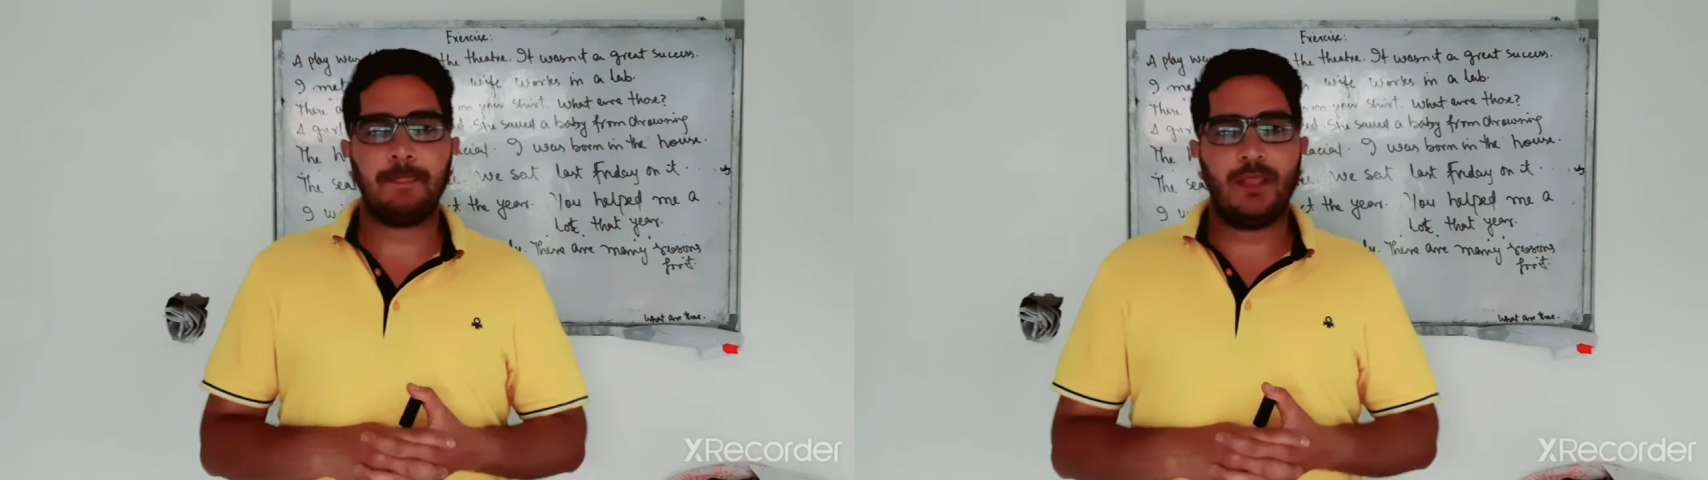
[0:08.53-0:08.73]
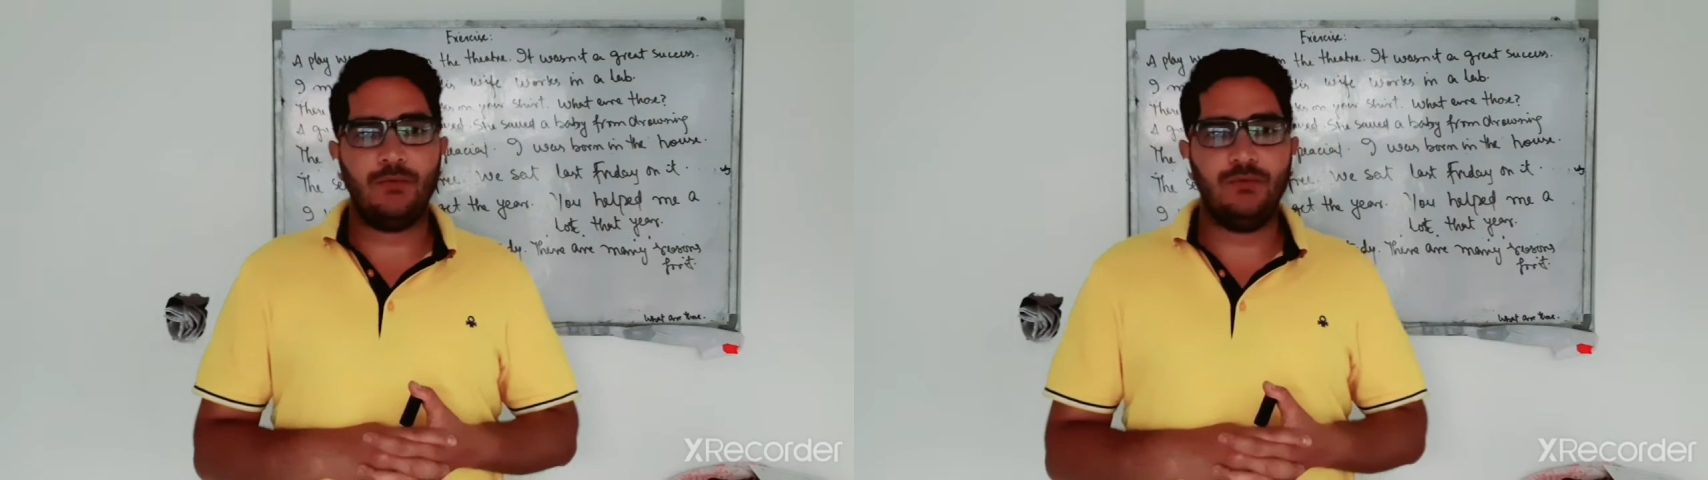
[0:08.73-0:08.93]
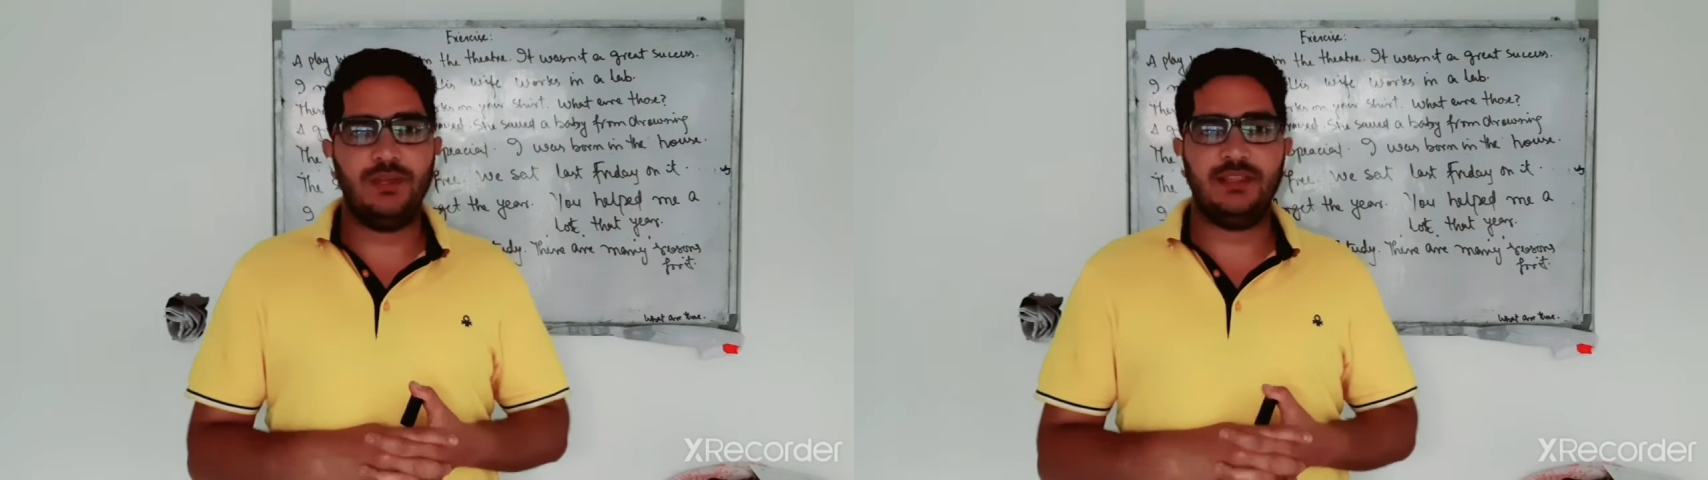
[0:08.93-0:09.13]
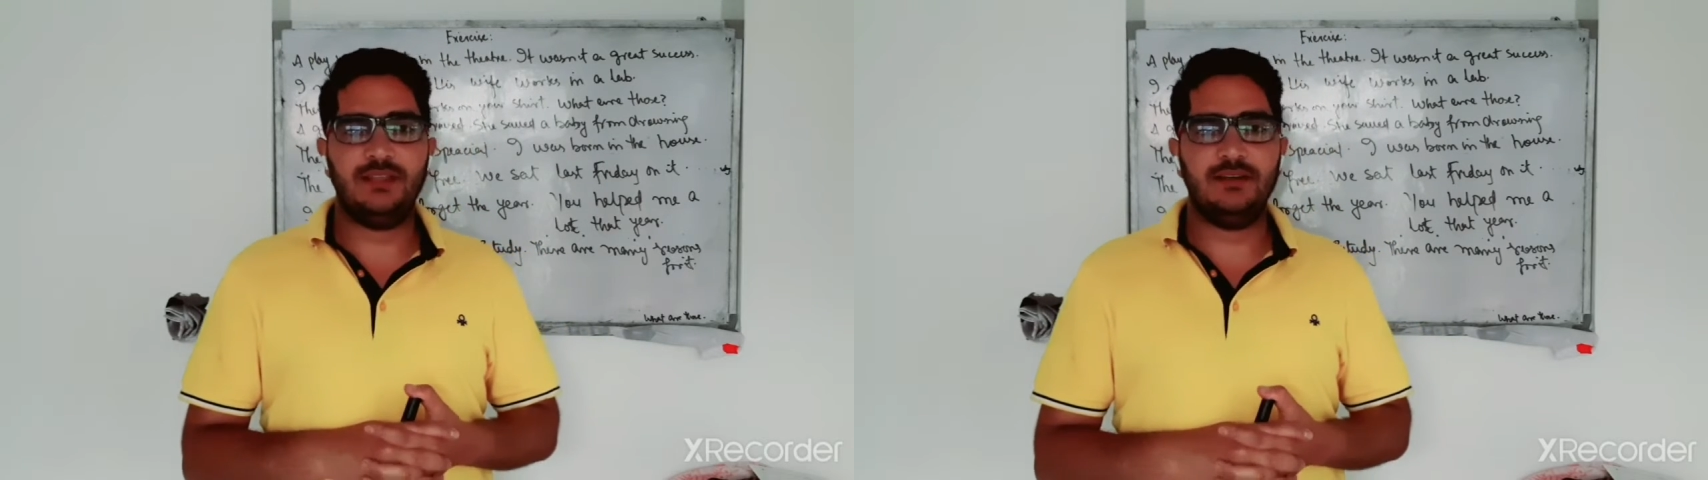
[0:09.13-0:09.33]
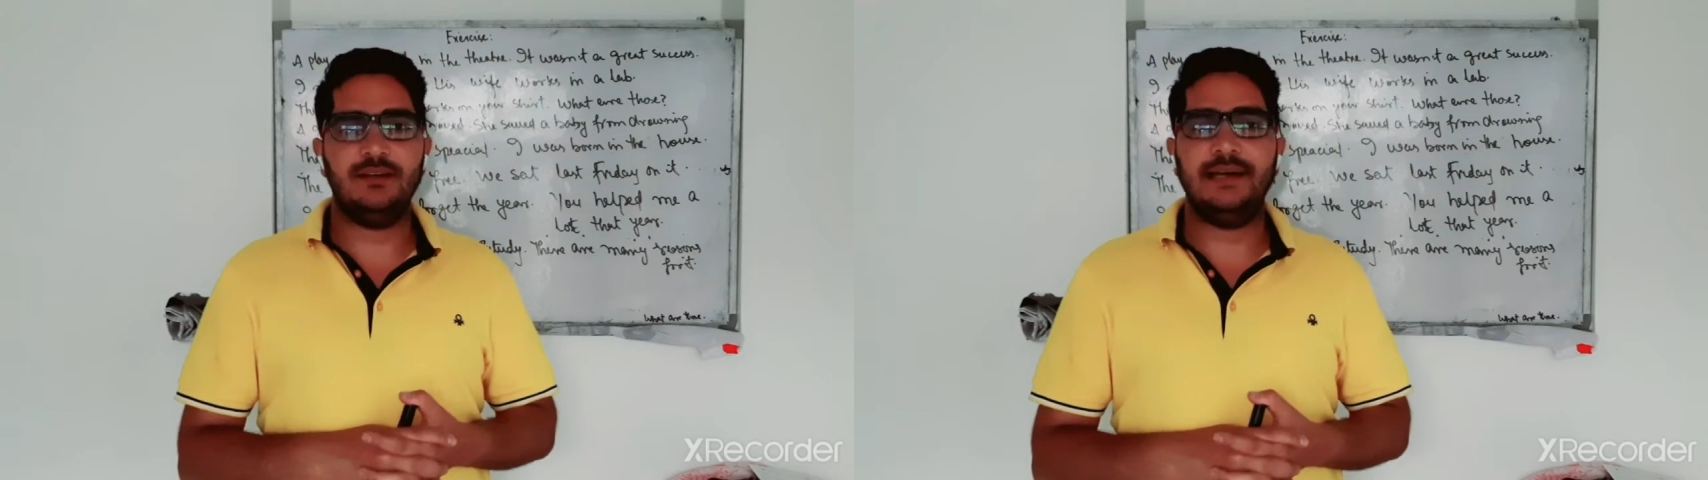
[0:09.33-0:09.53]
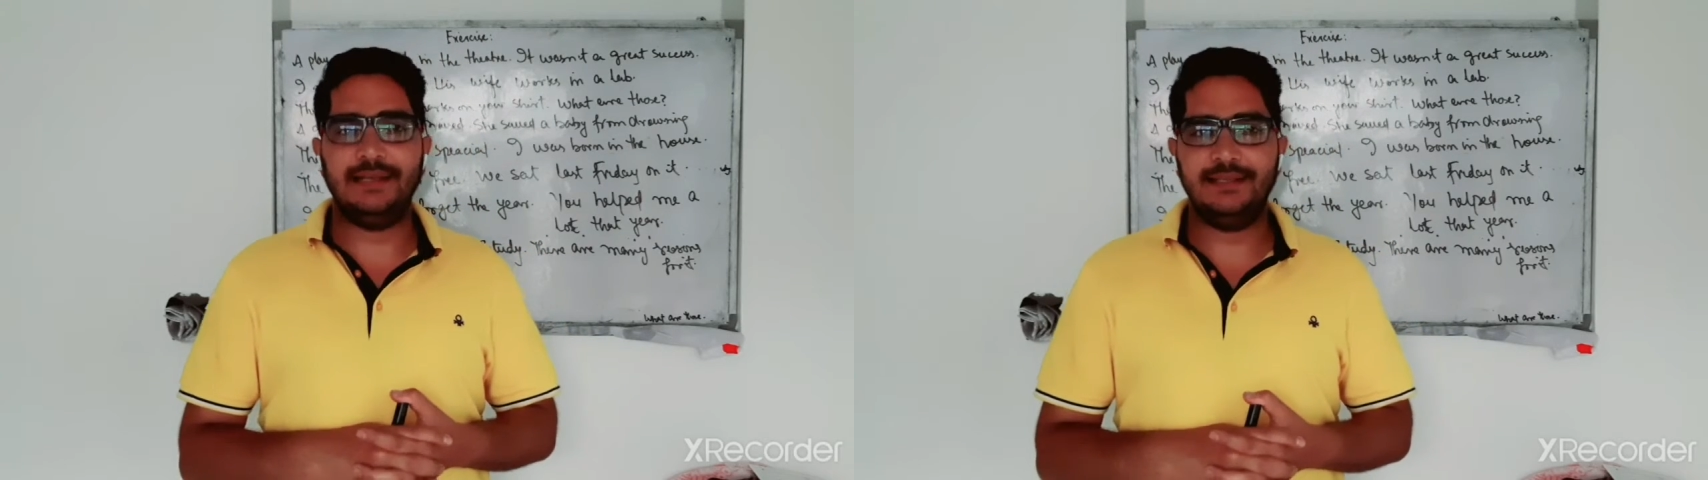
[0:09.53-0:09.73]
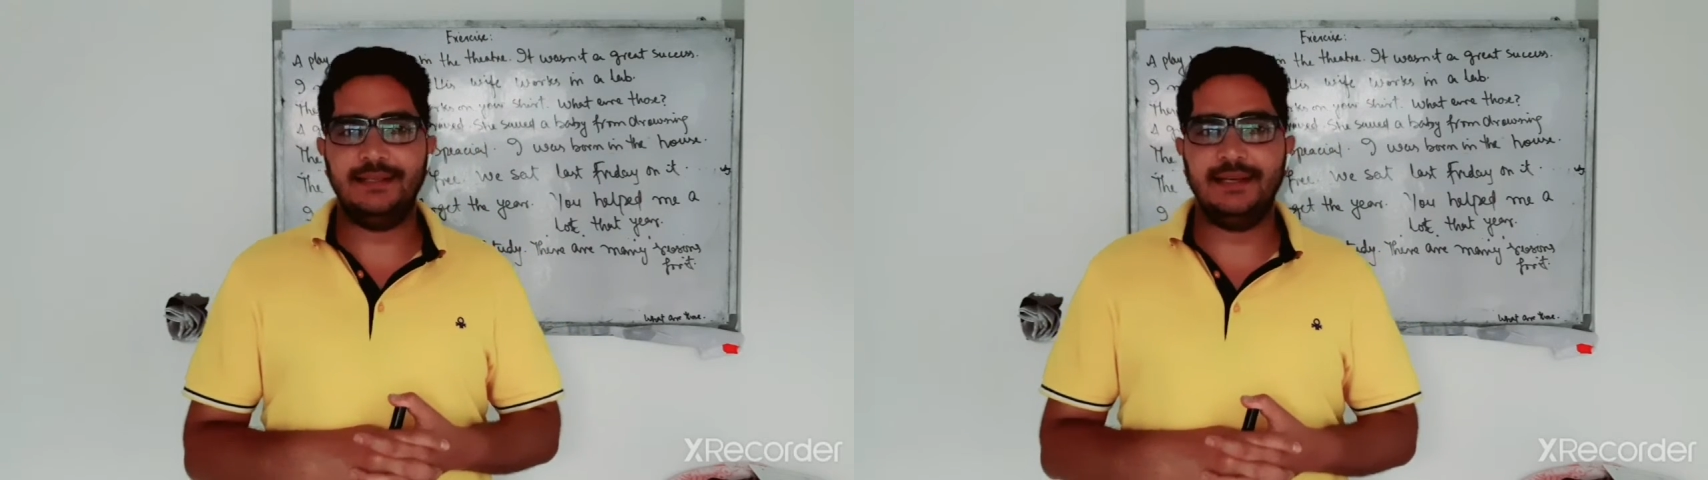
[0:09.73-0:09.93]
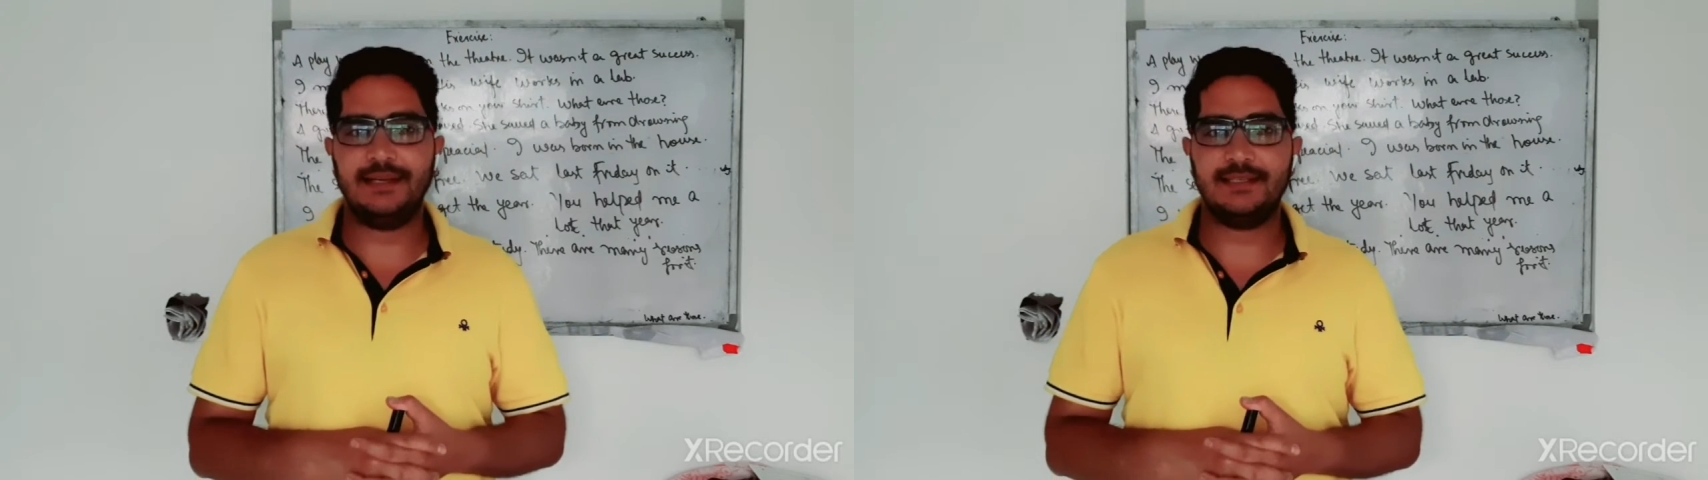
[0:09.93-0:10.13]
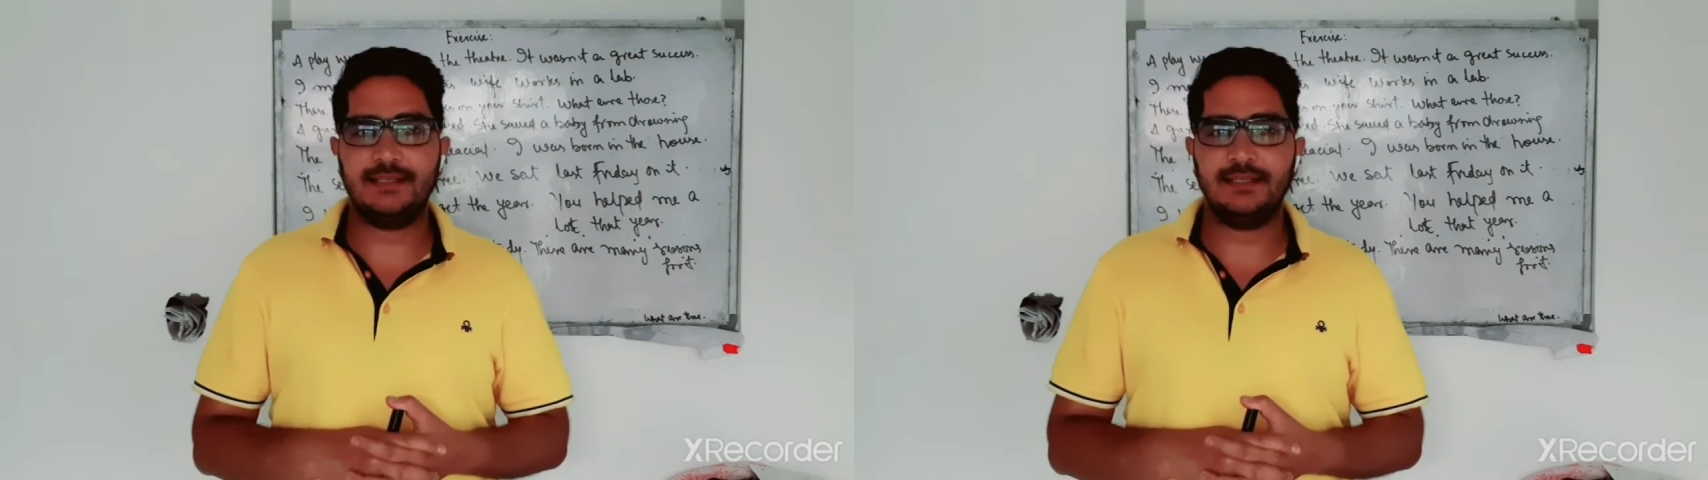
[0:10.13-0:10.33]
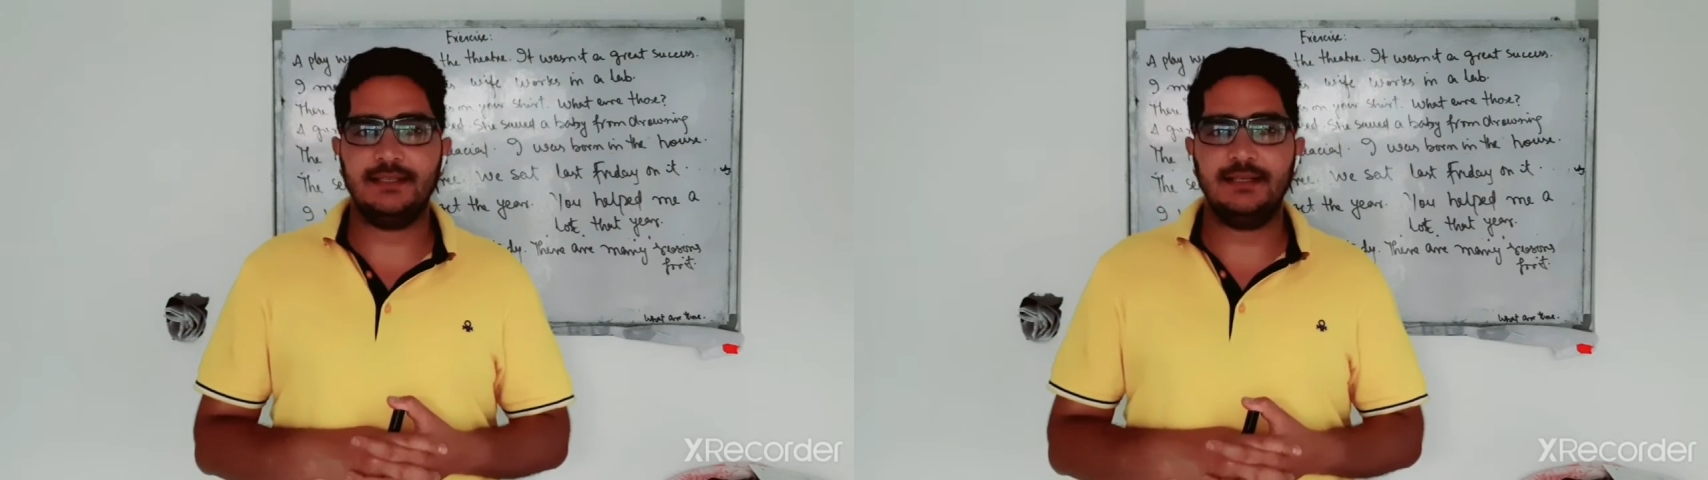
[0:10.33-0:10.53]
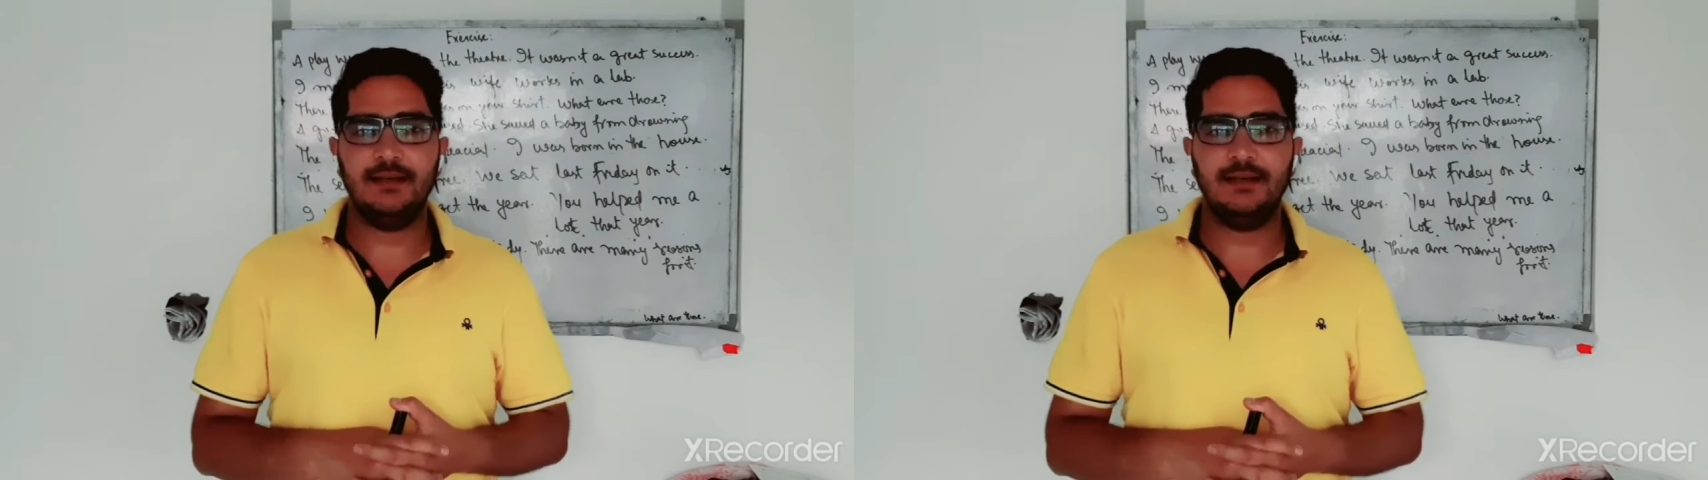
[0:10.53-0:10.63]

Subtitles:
with another lecture